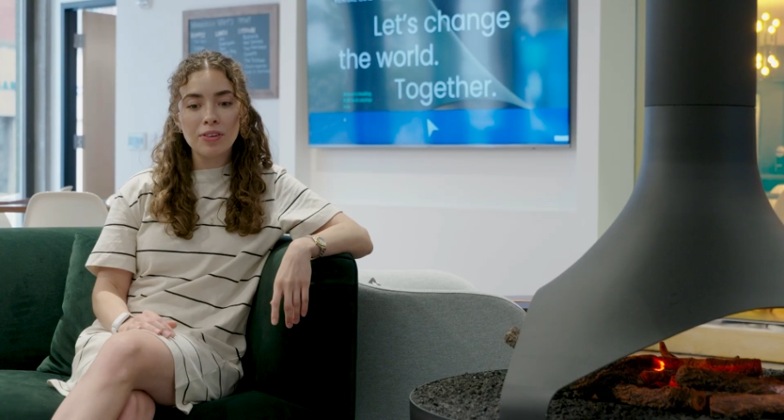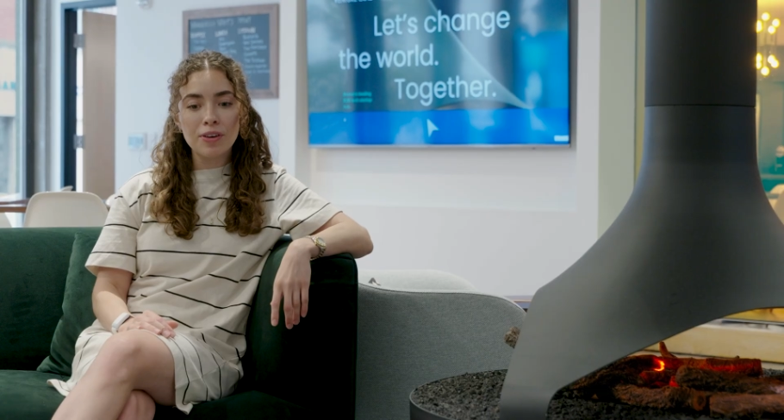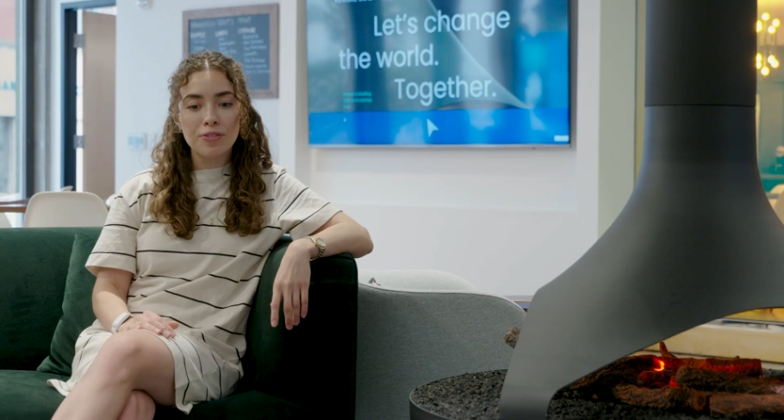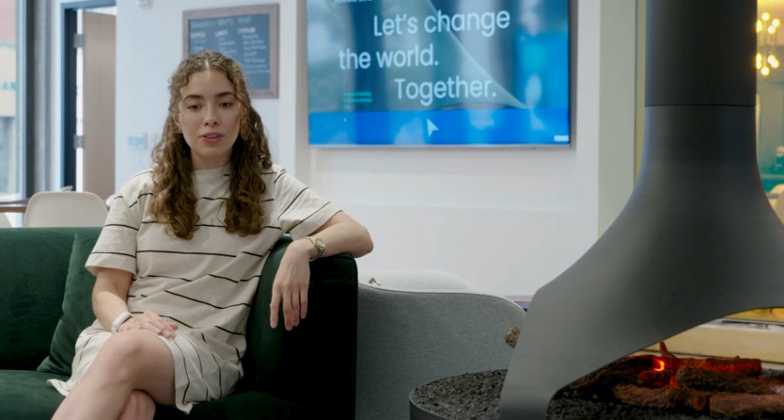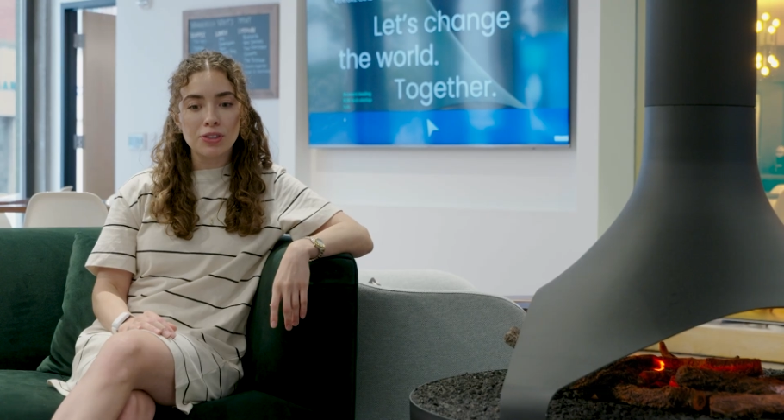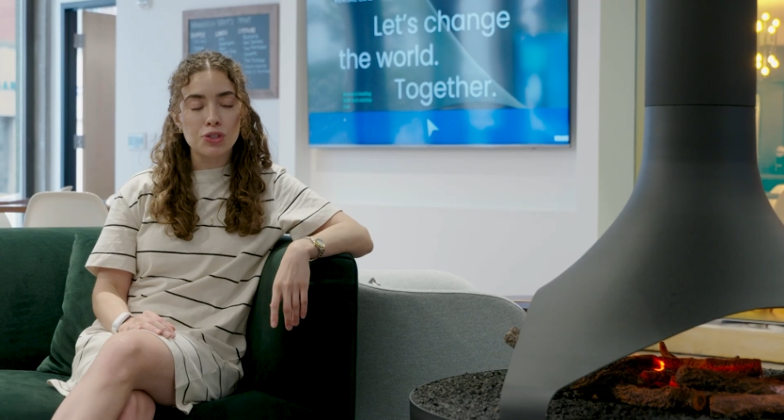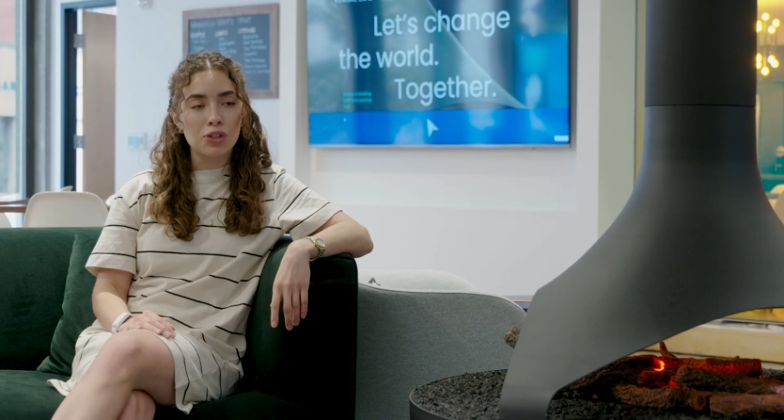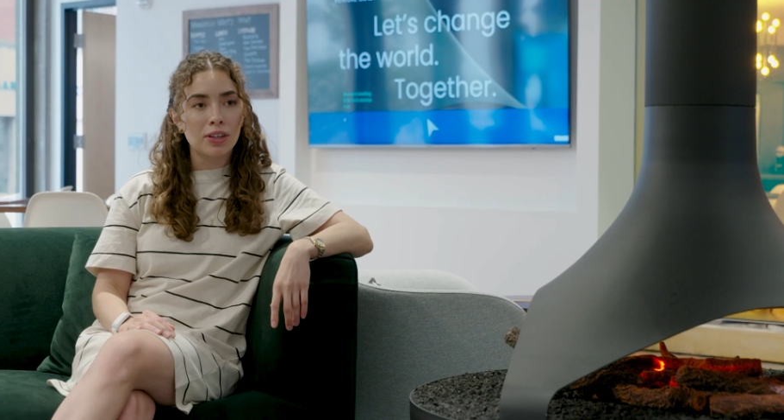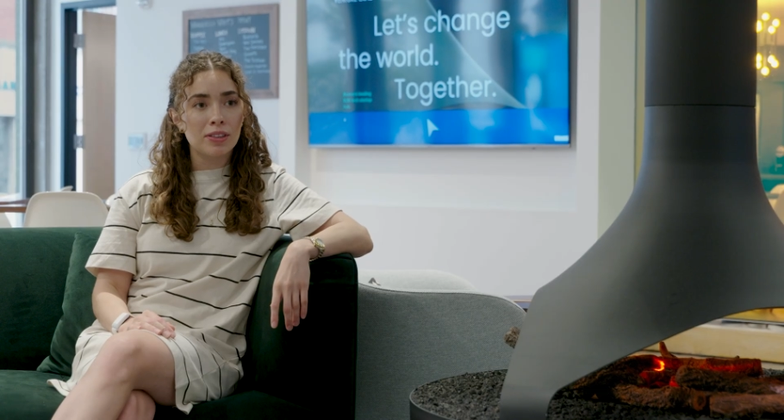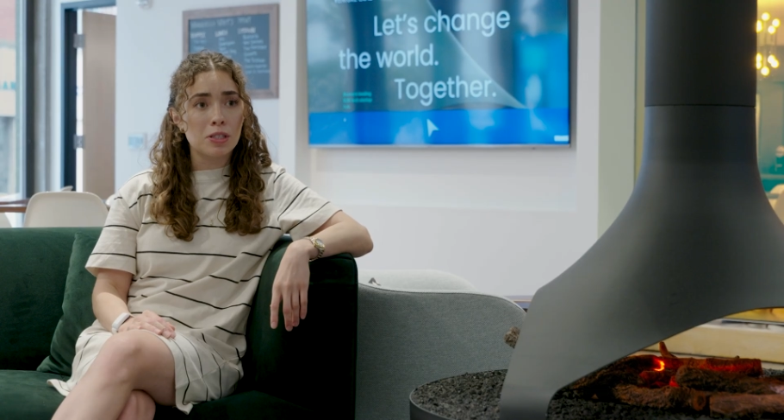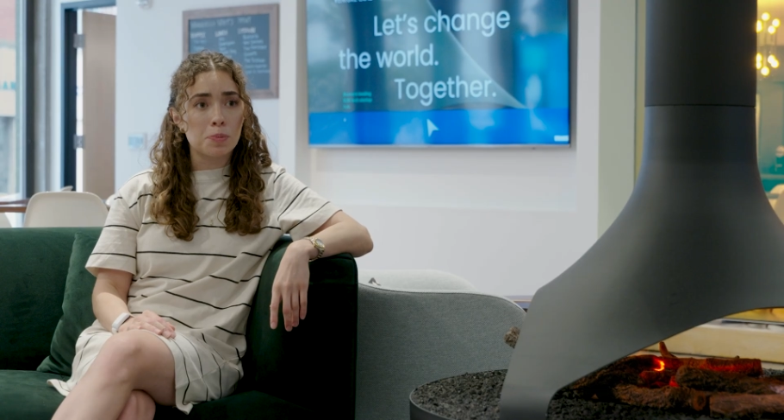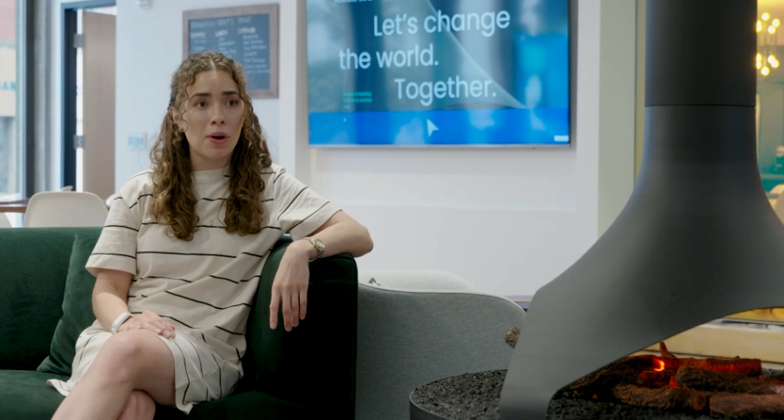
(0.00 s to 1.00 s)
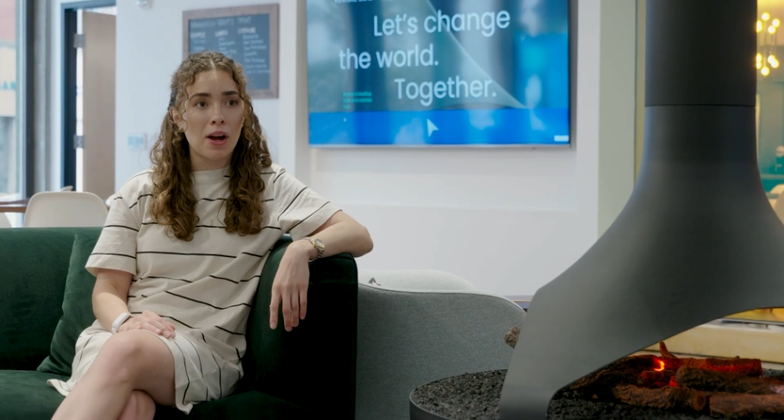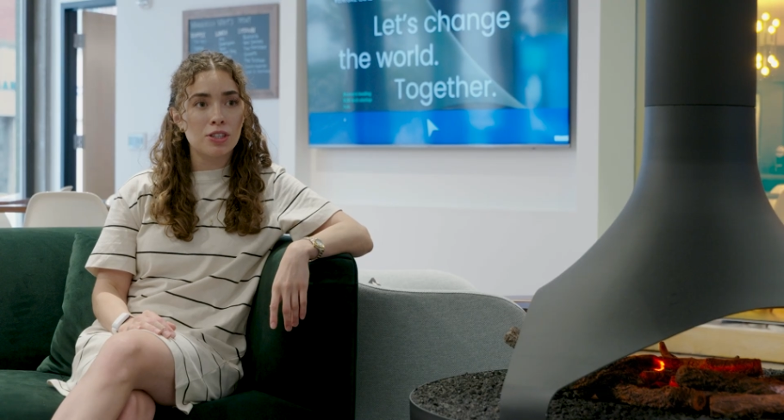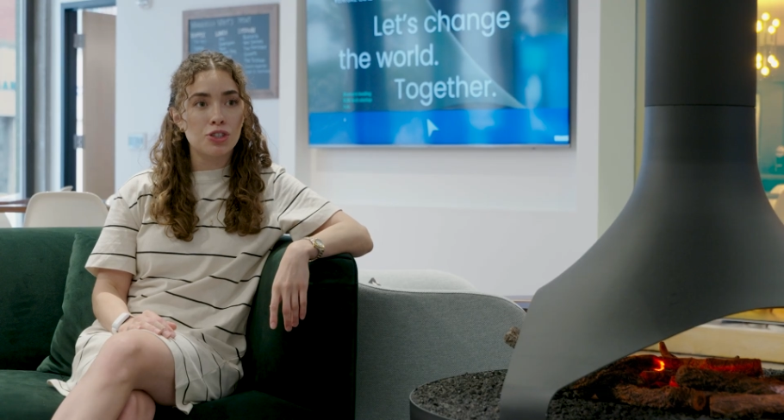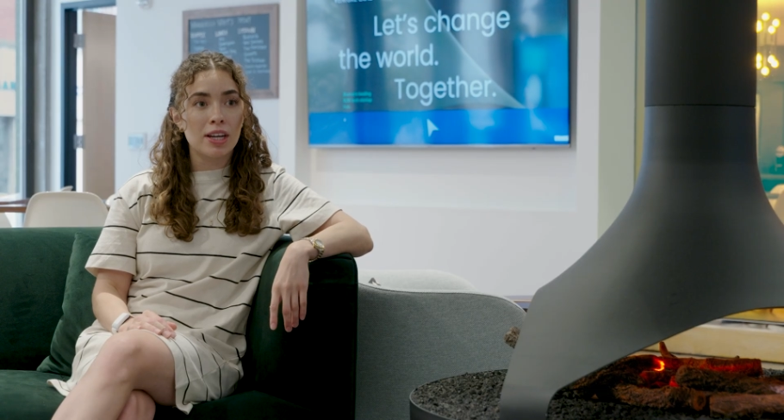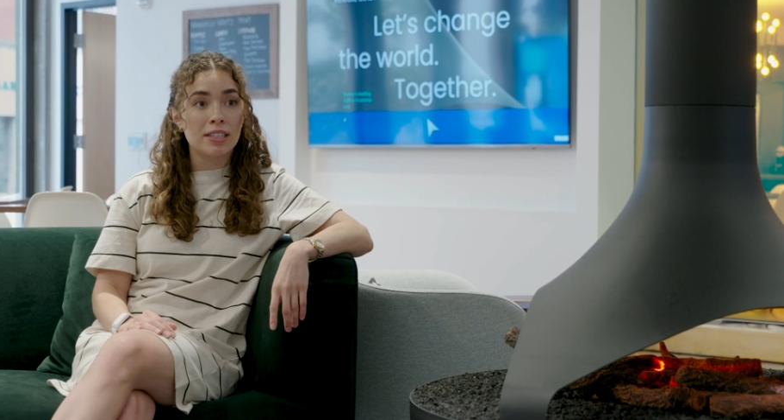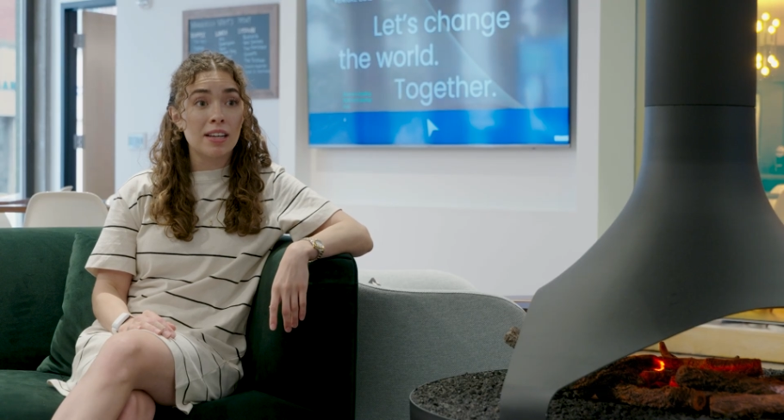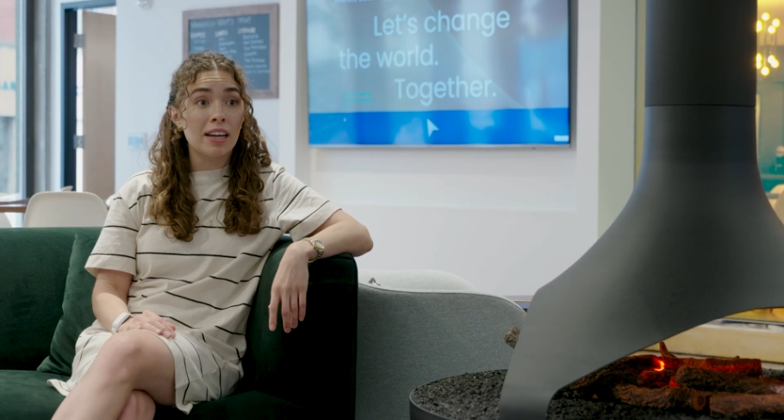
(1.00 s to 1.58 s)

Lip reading: I first started this project,